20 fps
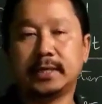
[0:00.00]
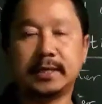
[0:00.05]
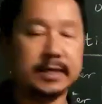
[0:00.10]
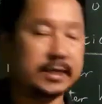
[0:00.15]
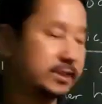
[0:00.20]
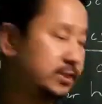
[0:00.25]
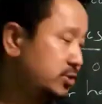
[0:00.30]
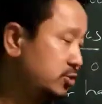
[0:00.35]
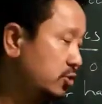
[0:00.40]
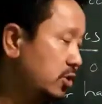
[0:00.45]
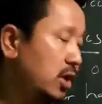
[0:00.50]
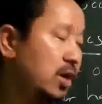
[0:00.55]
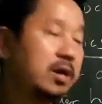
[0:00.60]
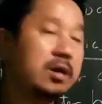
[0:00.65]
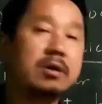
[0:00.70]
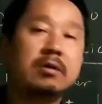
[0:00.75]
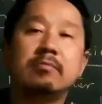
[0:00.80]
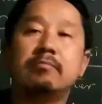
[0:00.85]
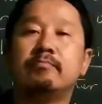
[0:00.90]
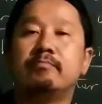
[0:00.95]
is your
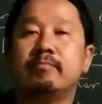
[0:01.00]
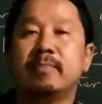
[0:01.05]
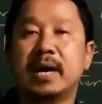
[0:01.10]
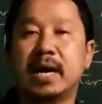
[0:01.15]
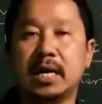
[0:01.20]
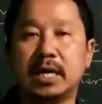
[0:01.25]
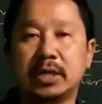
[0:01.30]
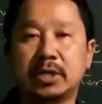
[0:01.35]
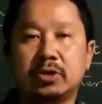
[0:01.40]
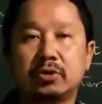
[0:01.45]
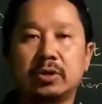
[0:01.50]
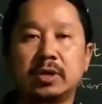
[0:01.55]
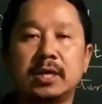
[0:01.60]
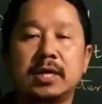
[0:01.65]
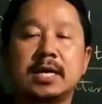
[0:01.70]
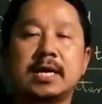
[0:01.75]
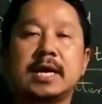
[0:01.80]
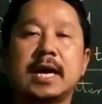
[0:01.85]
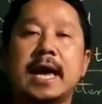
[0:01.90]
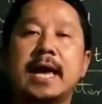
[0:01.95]
molecule,
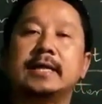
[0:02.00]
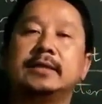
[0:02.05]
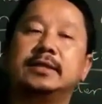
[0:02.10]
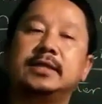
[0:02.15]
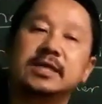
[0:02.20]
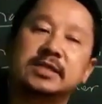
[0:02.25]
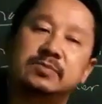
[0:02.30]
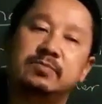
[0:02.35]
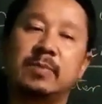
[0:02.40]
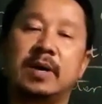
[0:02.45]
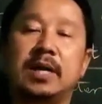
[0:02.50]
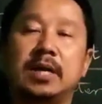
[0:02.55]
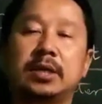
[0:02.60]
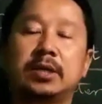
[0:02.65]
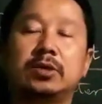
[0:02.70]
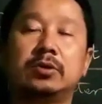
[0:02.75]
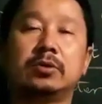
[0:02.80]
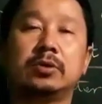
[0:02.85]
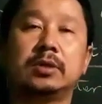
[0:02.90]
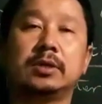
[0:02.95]
and this
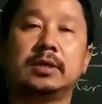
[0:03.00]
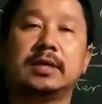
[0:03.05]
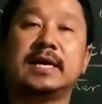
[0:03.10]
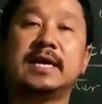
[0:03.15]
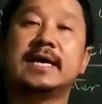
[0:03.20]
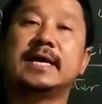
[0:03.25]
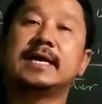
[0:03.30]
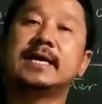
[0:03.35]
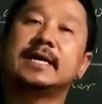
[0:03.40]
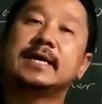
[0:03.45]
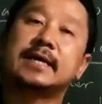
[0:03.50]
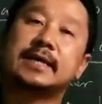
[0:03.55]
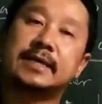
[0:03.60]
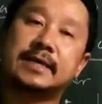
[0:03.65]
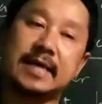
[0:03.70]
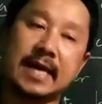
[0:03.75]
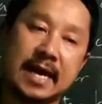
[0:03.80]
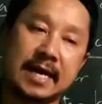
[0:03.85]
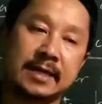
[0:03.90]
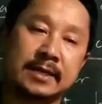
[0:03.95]
molecule
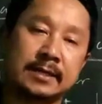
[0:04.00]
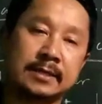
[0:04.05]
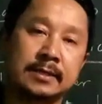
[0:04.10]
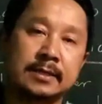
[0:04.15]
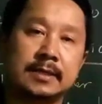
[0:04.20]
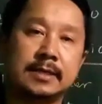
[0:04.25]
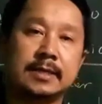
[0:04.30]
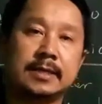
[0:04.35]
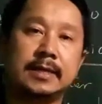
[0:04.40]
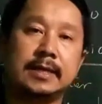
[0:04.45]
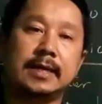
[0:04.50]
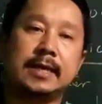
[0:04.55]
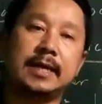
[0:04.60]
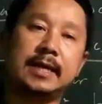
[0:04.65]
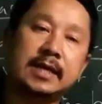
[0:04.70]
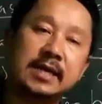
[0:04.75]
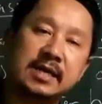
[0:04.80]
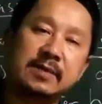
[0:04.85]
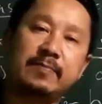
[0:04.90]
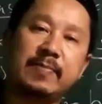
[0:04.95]
can
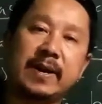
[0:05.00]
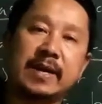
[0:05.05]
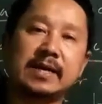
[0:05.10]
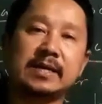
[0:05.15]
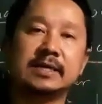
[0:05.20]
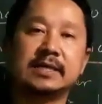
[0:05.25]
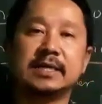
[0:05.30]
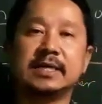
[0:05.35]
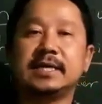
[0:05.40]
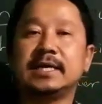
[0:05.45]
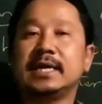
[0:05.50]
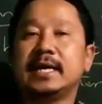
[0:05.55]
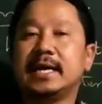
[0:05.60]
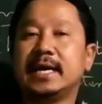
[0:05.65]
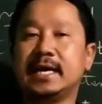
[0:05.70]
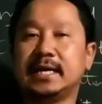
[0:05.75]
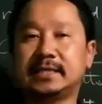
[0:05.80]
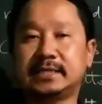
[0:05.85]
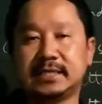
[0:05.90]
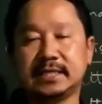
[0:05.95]
independently
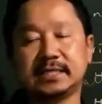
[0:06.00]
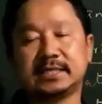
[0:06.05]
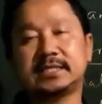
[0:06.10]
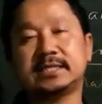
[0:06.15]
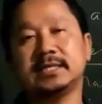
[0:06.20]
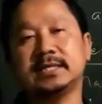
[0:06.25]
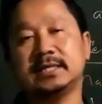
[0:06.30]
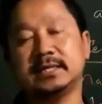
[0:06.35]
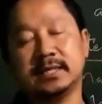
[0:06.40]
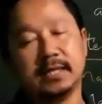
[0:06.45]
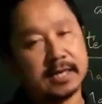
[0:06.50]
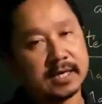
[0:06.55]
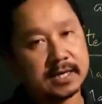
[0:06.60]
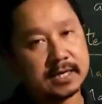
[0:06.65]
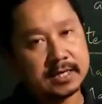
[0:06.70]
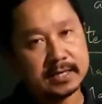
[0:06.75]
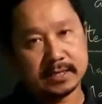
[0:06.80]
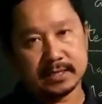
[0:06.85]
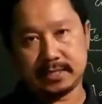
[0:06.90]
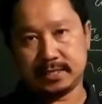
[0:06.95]
exist in the
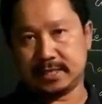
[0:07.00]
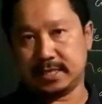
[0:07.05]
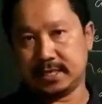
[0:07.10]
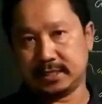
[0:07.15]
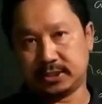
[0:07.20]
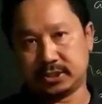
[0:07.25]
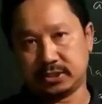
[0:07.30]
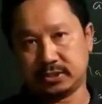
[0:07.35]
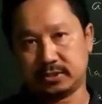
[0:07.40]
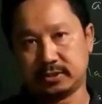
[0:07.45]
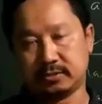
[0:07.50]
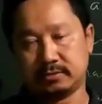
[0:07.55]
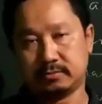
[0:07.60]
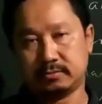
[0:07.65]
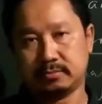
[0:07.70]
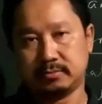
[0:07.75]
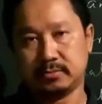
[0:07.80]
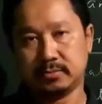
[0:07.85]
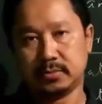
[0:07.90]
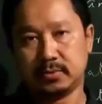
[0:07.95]
nature.
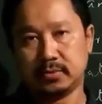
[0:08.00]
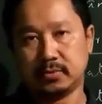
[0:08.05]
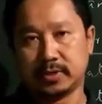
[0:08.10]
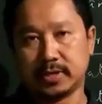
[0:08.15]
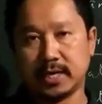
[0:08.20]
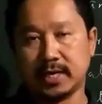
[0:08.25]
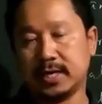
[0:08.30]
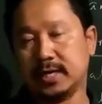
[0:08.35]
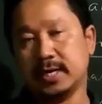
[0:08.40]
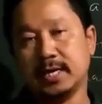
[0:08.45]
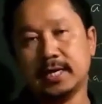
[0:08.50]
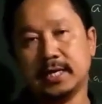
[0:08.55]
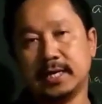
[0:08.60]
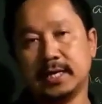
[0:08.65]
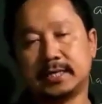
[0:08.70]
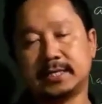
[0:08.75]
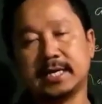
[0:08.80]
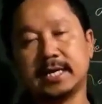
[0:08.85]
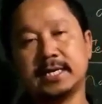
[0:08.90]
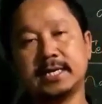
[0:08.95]
Okay,
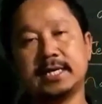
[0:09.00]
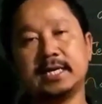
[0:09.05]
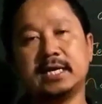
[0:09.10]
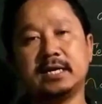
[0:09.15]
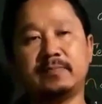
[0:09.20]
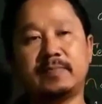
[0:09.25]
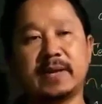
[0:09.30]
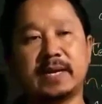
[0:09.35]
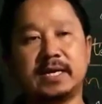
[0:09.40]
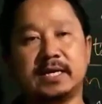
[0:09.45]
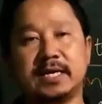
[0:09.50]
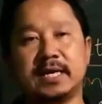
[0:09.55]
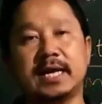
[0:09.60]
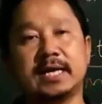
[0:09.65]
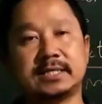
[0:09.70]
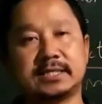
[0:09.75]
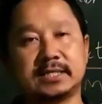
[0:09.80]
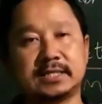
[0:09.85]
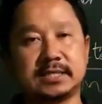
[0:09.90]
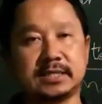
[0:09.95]
it can independently
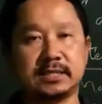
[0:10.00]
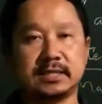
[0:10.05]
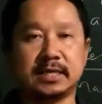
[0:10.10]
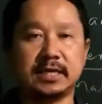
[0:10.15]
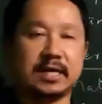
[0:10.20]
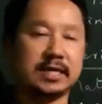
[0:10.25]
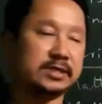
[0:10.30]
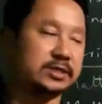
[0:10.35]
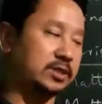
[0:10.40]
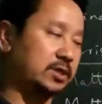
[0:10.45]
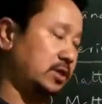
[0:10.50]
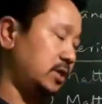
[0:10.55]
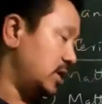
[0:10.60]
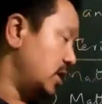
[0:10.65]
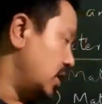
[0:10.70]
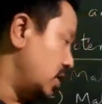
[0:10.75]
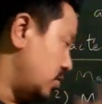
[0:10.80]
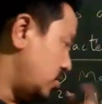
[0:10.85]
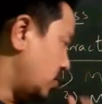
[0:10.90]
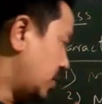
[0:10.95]
exist in the nature.
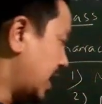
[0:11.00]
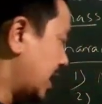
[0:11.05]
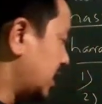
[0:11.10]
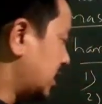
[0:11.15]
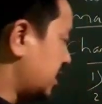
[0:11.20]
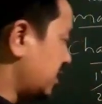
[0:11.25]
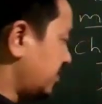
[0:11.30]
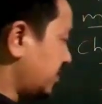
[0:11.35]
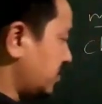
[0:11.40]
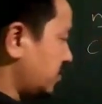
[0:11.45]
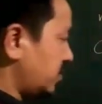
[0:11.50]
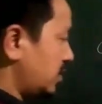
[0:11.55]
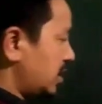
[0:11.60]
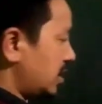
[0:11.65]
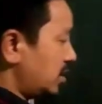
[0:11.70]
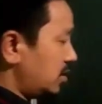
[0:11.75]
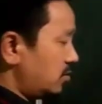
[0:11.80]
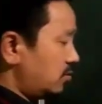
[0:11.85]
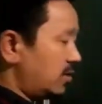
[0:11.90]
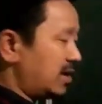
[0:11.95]
Okay, I'll give you
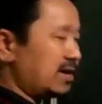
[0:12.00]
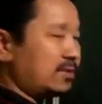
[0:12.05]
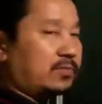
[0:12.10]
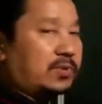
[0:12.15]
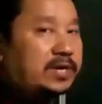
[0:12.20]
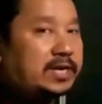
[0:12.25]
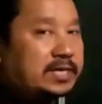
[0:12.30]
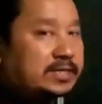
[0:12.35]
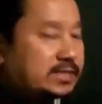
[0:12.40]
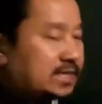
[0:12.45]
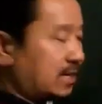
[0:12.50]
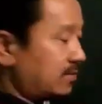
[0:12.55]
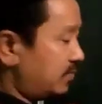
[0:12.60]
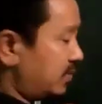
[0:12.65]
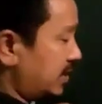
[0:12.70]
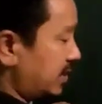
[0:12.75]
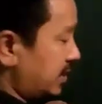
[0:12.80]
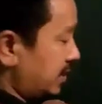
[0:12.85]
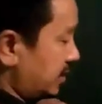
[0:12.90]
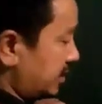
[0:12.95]
one more
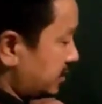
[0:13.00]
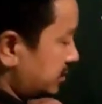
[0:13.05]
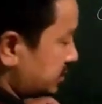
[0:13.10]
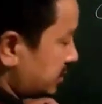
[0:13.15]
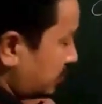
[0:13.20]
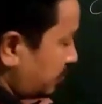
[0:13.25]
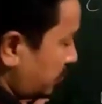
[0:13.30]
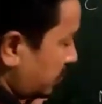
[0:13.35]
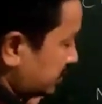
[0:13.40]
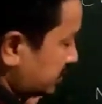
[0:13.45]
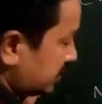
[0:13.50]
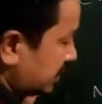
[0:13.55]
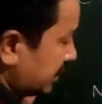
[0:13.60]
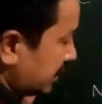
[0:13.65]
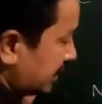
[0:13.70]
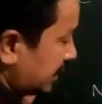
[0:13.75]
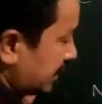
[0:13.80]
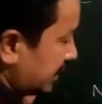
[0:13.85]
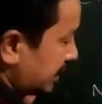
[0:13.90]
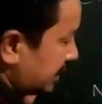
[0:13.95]
example here. Suppose
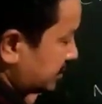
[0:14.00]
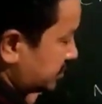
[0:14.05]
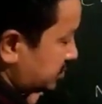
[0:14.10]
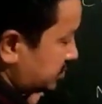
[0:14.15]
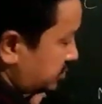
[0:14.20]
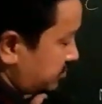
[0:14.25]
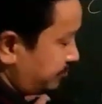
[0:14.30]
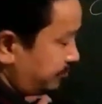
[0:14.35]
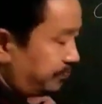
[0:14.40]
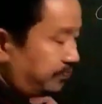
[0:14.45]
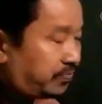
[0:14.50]
H